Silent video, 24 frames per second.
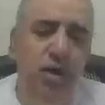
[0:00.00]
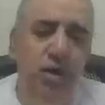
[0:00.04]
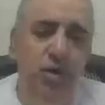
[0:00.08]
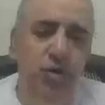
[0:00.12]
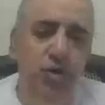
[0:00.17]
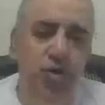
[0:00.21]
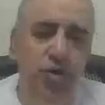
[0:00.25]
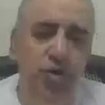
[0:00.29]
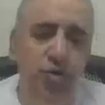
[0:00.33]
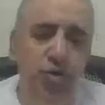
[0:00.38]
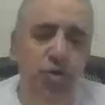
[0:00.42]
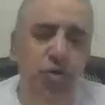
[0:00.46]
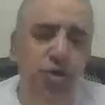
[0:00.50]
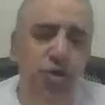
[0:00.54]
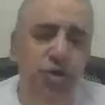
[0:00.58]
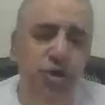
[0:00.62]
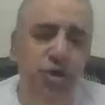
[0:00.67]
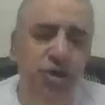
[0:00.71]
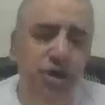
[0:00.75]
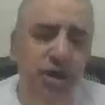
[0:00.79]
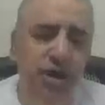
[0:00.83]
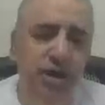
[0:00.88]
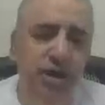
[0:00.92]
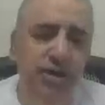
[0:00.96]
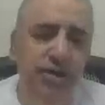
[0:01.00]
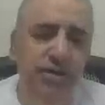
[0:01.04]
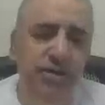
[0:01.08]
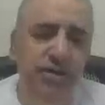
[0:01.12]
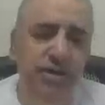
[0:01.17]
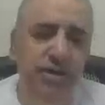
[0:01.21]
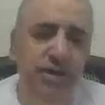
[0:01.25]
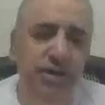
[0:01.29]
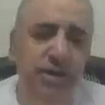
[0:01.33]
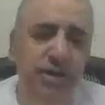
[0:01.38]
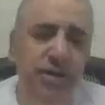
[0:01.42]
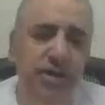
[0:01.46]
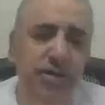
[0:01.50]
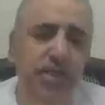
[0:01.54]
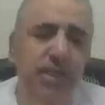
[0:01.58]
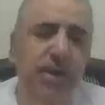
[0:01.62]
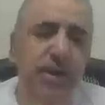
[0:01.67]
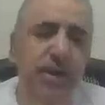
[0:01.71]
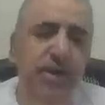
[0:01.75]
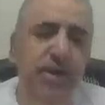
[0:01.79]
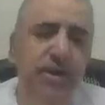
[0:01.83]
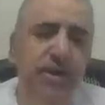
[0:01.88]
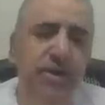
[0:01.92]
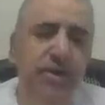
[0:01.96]

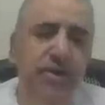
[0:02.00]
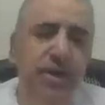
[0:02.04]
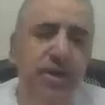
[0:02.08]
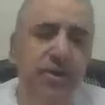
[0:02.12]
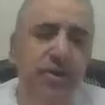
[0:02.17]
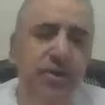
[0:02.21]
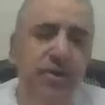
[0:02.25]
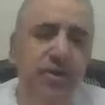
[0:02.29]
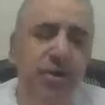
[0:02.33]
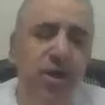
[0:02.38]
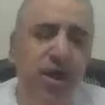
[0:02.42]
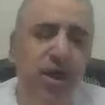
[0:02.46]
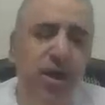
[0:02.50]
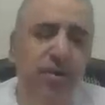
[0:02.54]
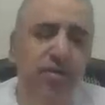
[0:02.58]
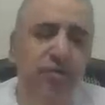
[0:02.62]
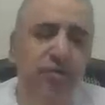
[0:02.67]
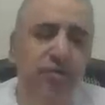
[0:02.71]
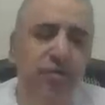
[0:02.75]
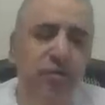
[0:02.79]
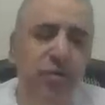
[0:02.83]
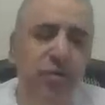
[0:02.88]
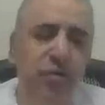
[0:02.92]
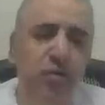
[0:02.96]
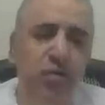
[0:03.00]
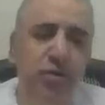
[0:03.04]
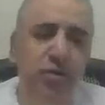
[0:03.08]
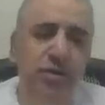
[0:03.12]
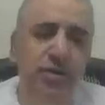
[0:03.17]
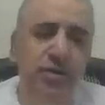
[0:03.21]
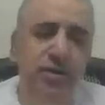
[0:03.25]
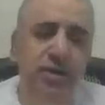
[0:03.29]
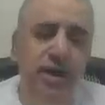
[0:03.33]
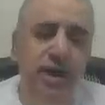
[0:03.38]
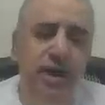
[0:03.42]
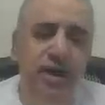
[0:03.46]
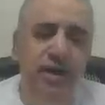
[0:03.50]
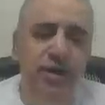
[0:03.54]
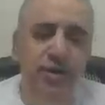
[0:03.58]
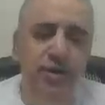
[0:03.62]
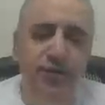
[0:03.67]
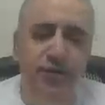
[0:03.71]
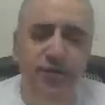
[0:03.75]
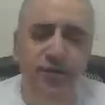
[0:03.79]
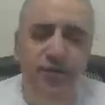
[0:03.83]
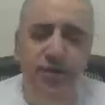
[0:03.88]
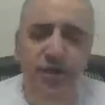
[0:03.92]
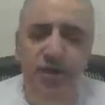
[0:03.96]

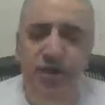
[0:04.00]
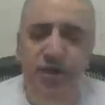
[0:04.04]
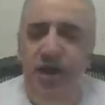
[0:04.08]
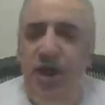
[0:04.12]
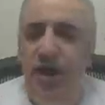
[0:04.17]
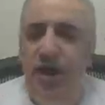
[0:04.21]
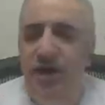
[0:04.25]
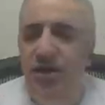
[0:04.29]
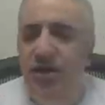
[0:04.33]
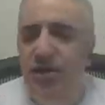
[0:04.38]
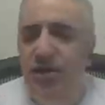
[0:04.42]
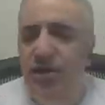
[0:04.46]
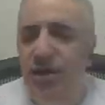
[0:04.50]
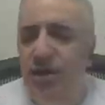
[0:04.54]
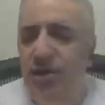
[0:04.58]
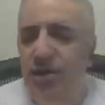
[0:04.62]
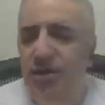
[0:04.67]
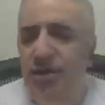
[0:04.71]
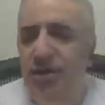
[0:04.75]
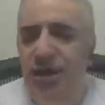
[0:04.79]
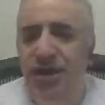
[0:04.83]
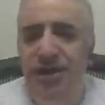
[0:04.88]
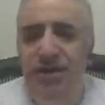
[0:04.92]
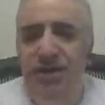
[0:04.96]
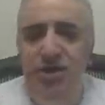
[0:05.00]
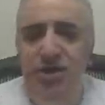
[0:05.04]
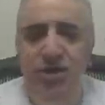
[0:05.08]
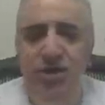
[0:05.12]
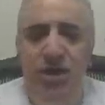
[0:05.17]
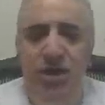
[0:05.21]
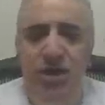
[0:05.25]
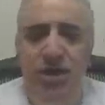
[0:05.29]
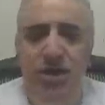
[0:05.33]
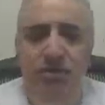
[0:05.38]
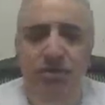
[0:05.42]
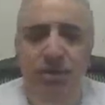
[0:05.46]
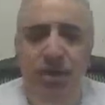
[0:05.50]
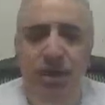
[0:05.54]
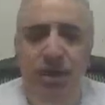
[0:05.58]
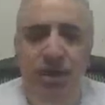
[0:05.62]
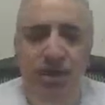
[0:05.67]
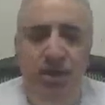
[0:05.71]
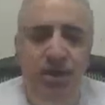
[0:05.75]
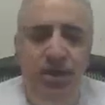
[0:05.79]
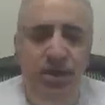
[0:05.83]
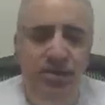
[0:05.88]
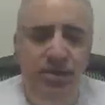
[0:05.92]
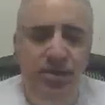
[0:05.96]

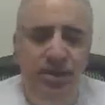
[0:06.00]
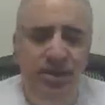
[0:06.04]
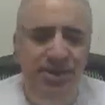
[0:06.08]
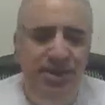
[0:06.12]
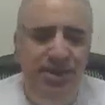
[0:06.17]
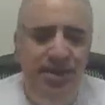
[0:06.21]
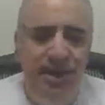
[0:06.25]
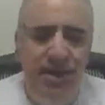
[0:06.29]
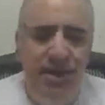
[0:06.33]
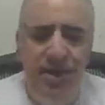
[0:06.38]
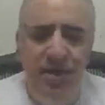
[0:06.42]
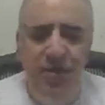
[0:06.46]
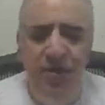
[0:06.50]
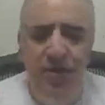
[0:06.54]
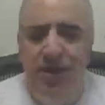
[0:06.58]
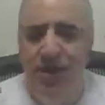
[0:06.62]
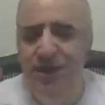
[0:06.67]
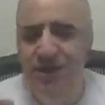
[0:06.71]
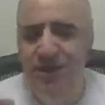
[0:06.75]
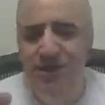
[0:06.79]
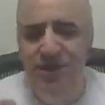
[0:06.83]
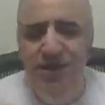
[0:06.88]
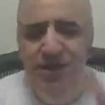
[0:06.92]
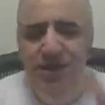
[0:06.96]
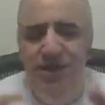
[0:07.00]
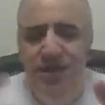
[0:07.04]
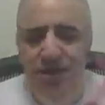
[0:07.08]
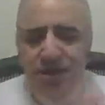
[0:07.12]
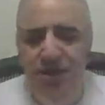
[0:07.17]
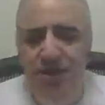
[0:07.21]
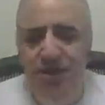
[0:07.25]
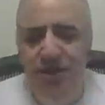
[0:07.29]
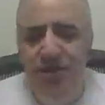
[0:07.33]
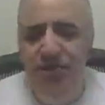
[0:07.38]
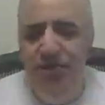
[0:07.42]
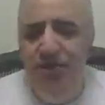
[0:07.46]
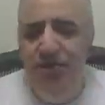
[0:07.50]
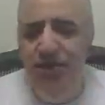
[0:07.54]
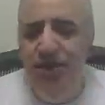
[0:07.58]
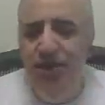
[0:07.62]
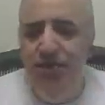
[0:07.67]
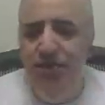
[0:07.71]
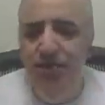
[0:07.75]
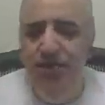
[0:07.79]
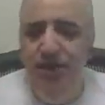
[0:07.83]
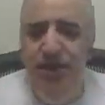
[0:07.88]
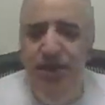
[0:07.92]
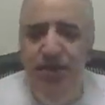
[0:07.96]
georgekc.com/freeguide.html, and this link you can see in
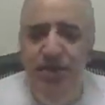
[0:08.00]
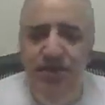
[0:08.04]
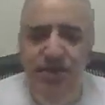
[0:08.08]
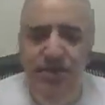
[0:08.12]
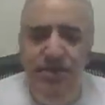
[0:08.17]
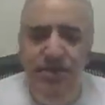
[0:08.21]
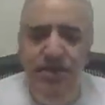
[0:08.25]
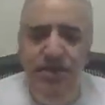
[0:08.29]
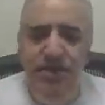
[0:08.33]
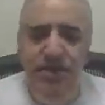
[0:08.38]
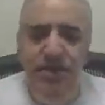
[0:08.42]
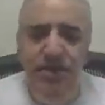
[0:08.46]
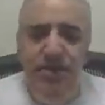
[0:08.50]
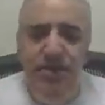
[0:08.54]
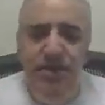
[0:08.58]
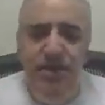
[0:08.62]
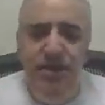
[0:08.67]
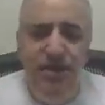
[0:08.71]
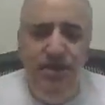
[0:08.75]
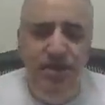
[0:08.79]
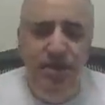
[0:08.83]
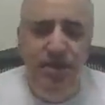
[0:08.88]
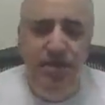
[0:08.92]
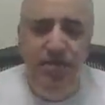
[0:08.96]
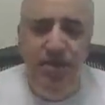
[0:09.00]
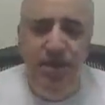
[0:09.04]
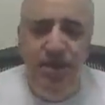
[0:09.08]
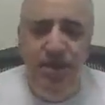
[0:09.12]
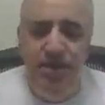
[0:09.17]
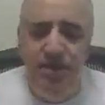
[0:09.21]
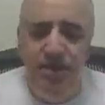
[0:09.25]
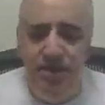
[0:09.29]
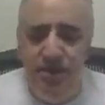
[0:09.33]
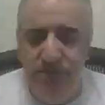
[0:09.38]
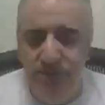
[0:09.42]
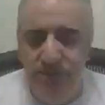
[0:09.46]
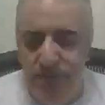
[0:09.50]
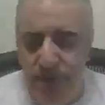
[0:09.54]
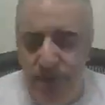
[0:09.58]
different places in the banners.